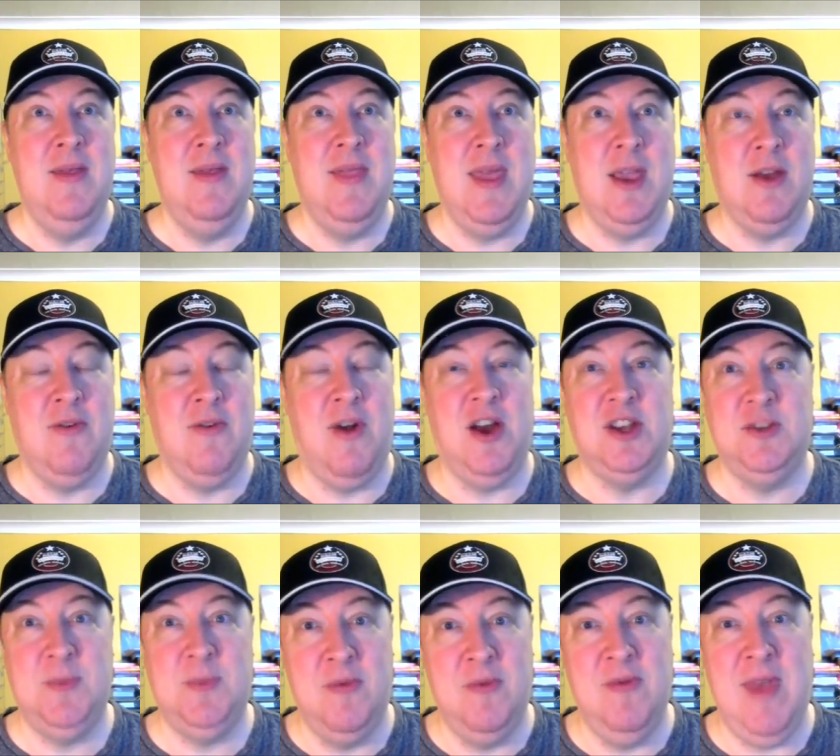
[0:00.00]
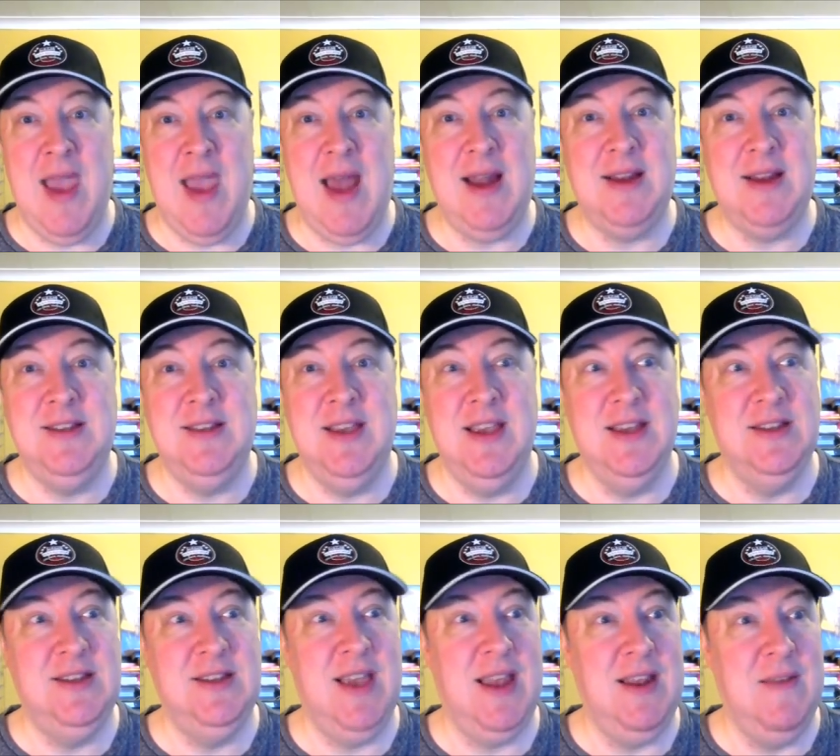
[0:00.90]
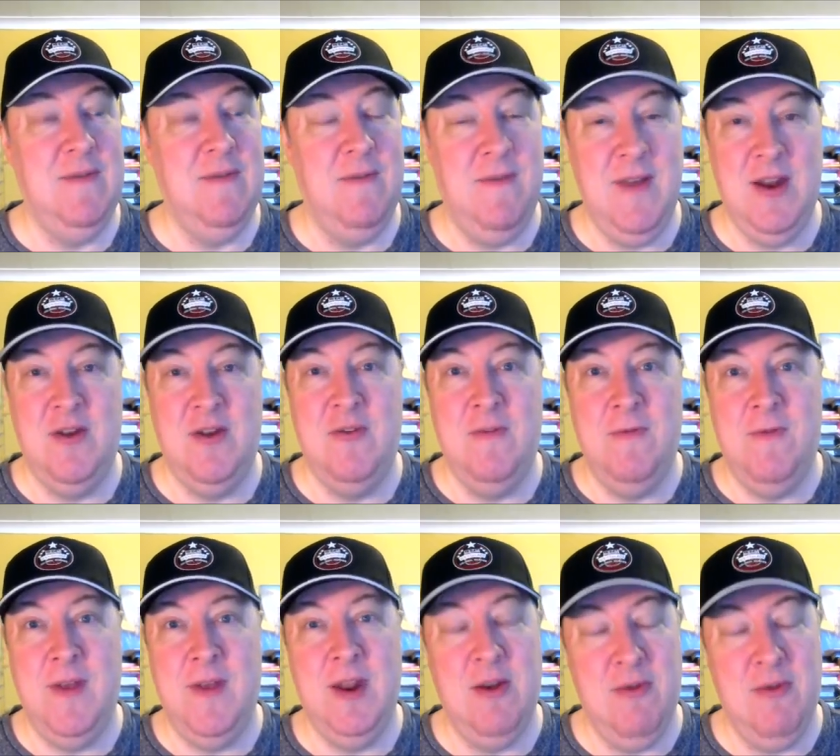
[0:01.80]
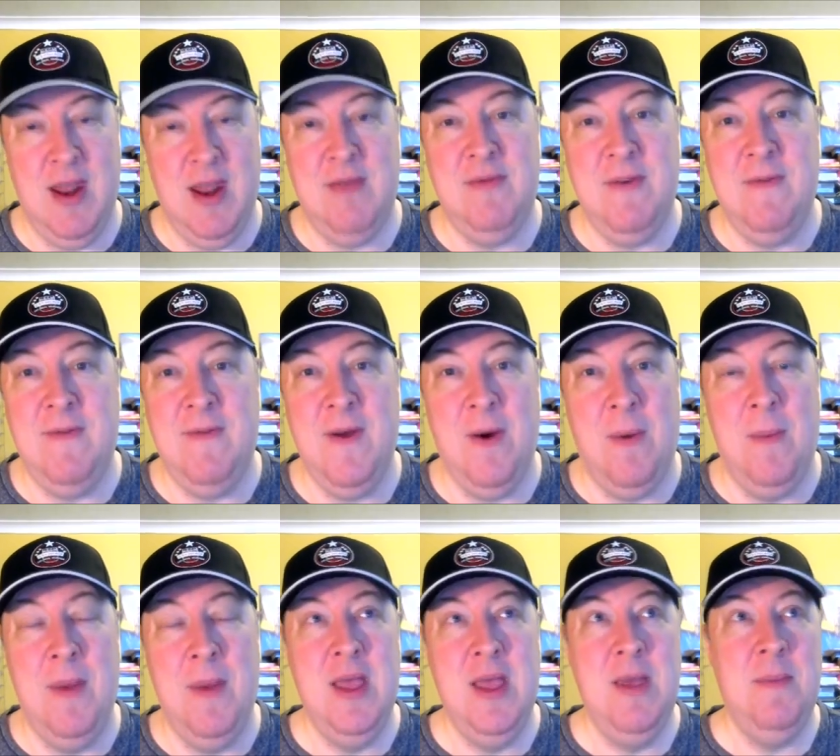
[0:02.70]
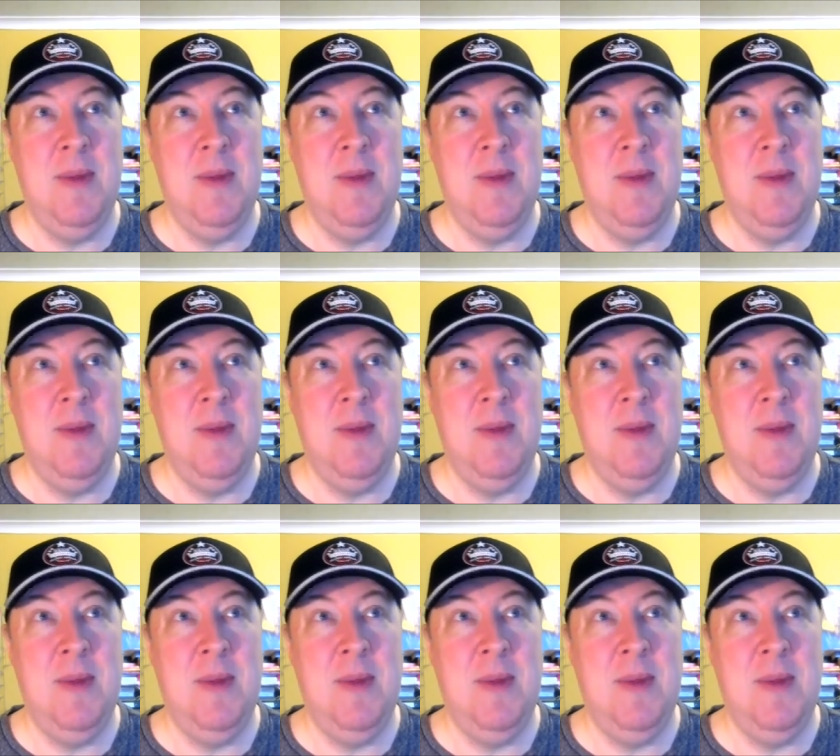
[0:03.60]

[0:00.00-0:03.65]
their grasp on reality is getting thinner and thinner in every film,